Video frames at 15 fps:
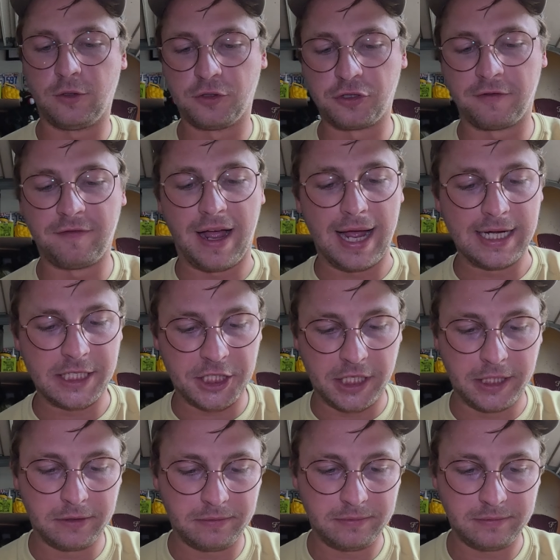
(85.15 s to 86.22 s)
fine
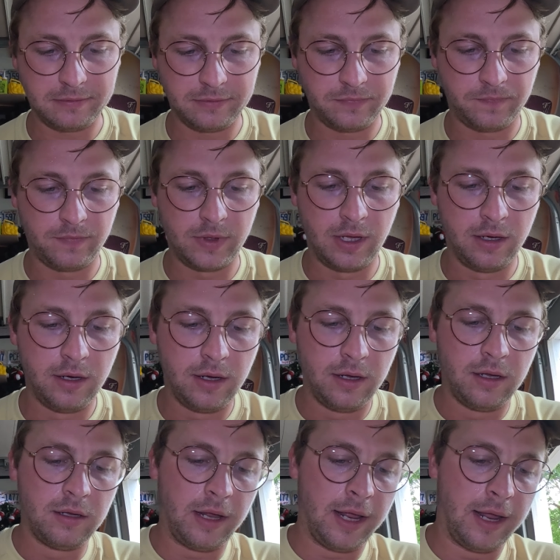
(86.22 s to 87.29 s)
chenille,
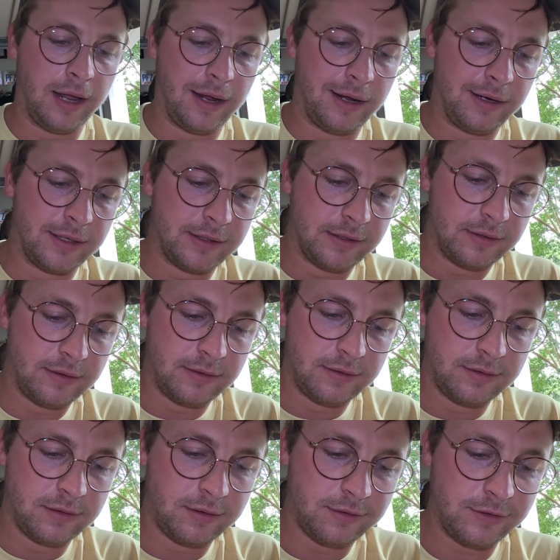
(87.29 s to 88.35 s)
and
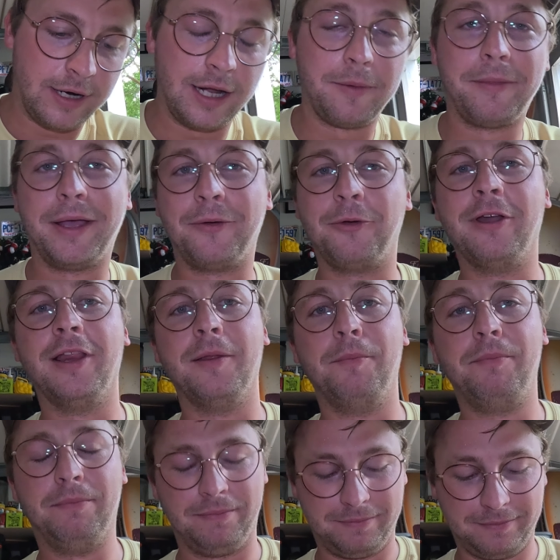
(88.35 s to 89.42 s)
recommend one of the
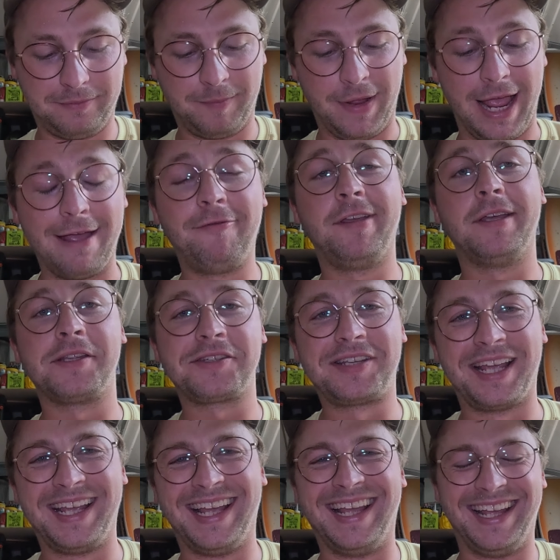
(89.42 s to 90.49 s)
heaviest
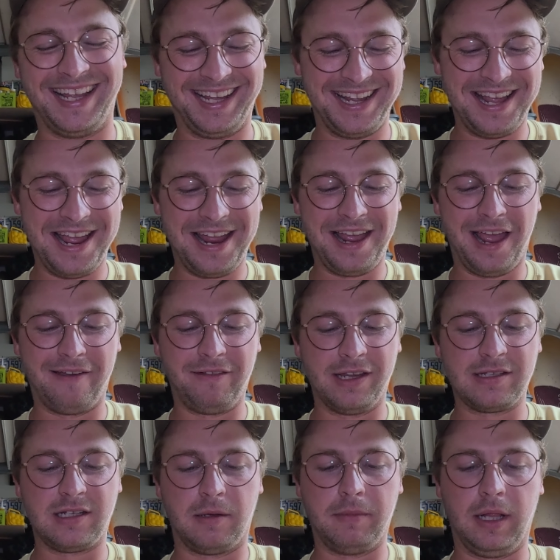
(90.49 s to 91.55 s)

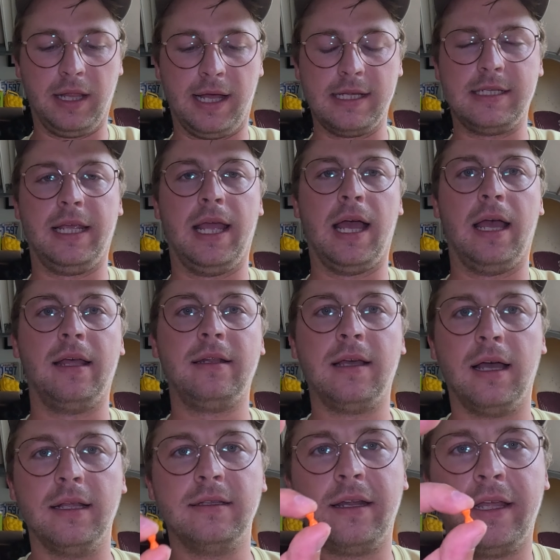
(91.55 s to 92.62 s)
heaviest dumbbell eyes you got.
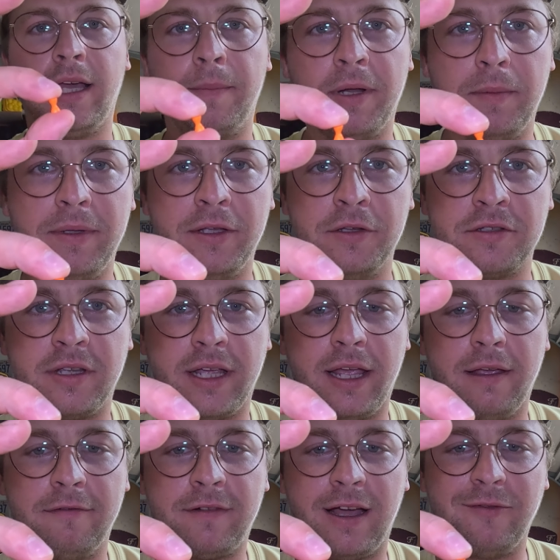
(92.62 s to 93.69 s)
Today I'm going to be using a
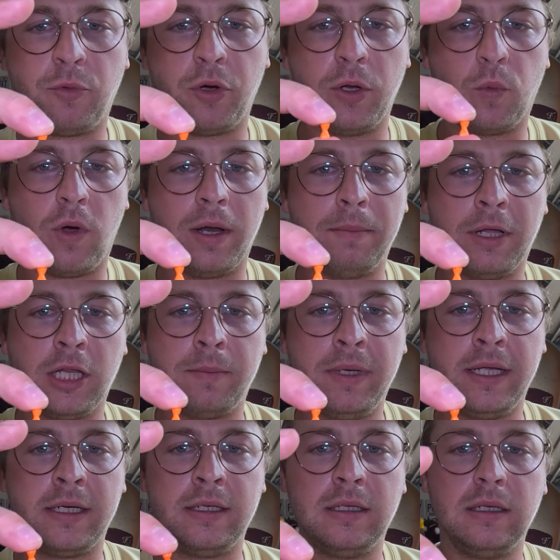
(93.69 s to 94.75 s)
5.1
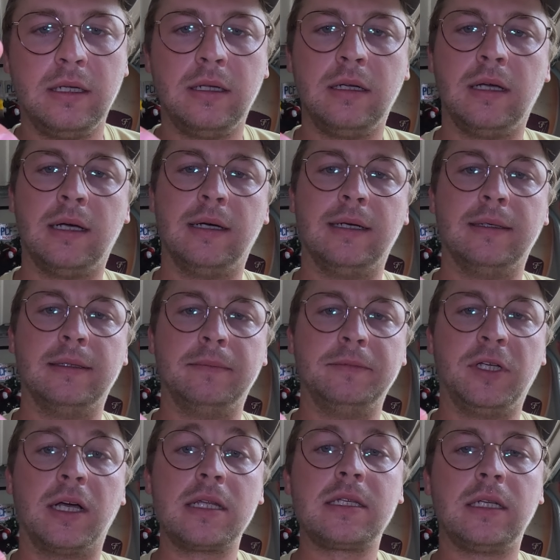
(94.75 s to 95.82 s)
millimeter
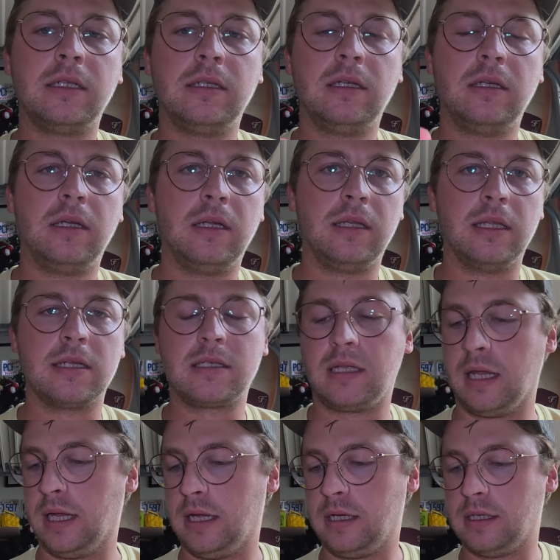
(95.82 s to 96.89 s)
tungsten. This
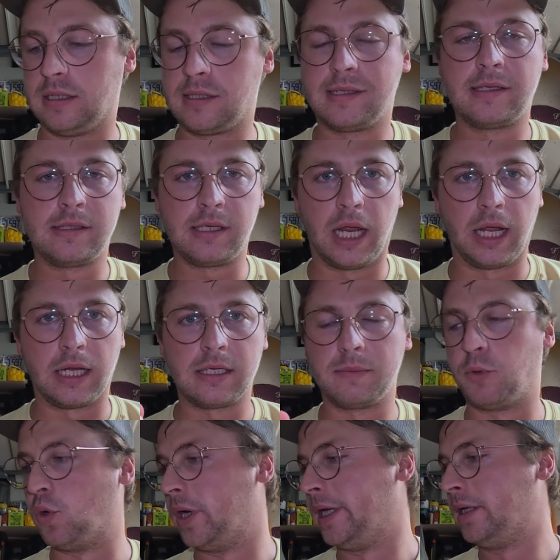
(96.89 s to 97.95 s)
thing sinks,
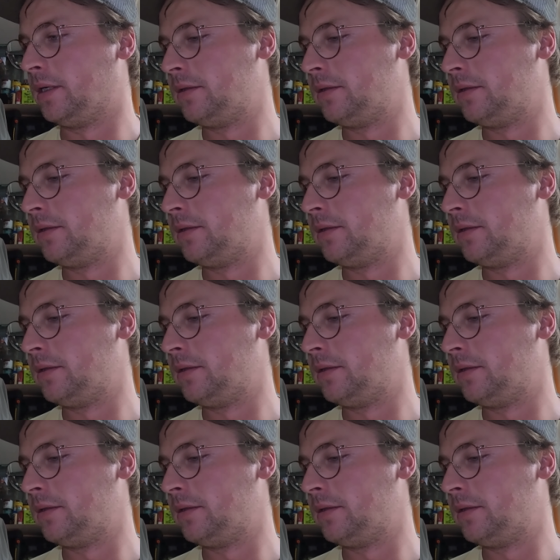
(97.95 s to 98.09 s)
boy.